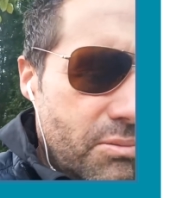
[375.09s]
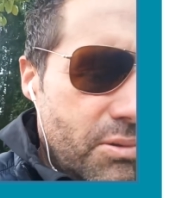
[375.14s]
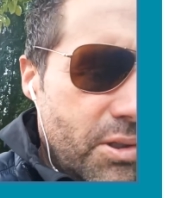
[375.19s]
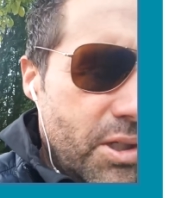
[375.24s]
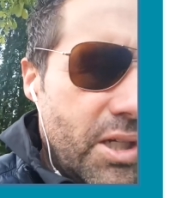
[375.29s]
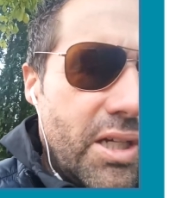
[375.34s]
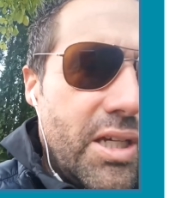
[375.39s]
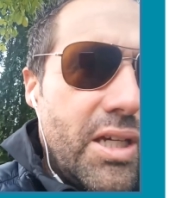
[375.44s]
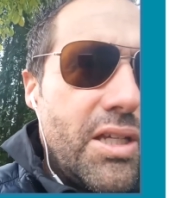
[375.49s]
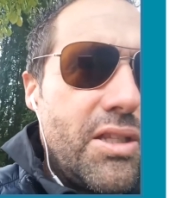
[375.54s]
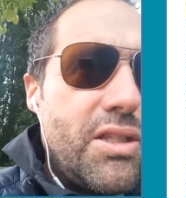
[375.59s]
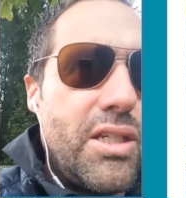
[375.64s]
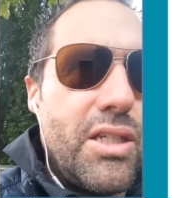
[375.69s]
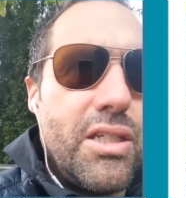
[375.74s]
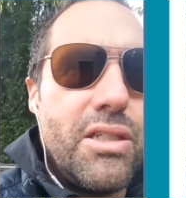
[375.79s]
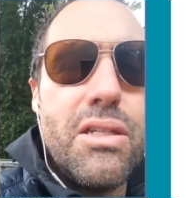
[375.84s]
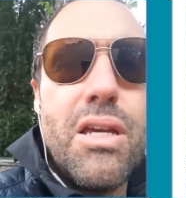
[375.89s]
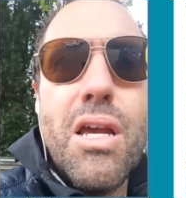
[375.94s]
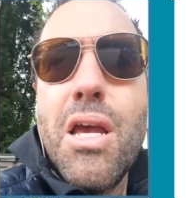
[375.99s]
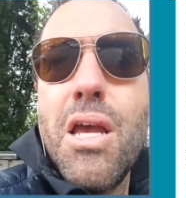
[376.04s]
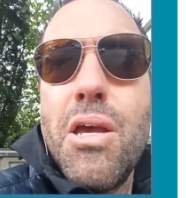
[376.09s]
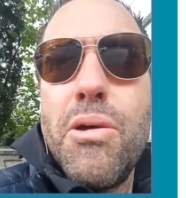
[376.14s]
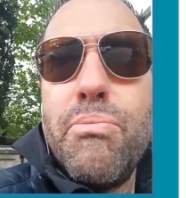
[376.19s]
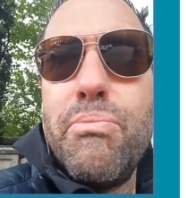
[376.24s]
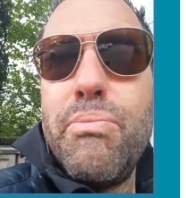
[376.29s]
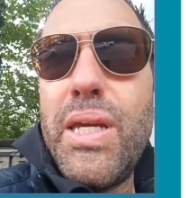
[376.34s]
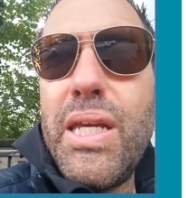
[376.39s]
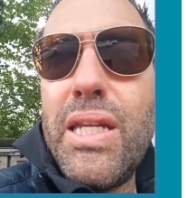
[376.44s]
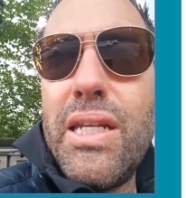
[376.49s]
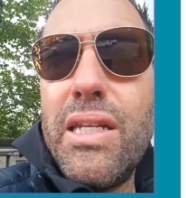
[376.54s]
where you get these
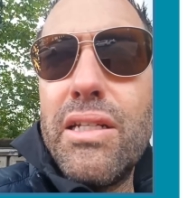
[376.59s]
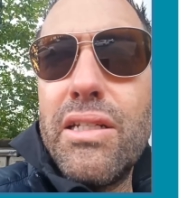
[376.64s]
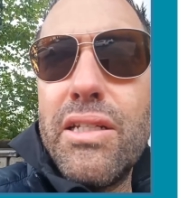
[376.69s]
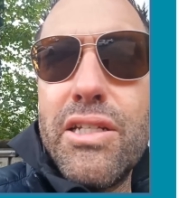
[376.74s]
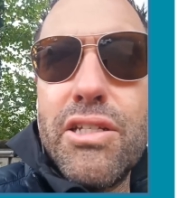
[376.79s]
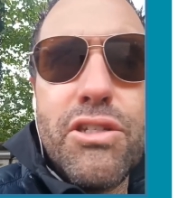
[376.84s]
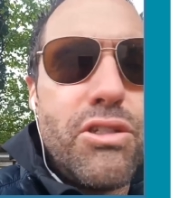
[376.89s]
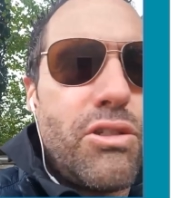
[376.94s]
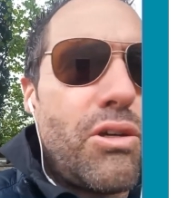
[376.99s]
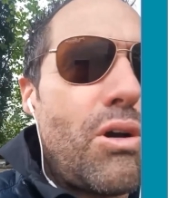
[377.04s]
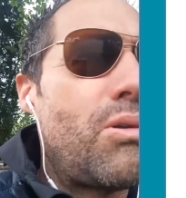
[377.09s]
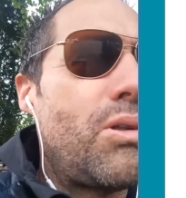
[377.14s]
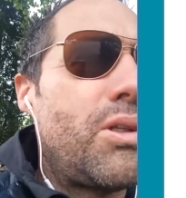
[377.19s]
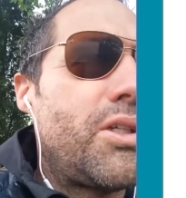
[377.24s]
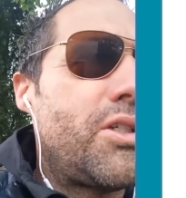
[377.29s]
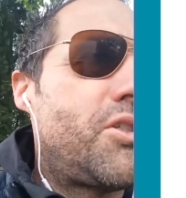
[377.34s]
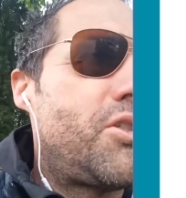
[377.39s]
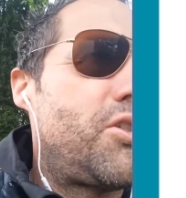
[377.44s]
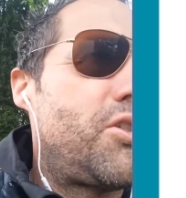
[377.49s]
meaningless, soulless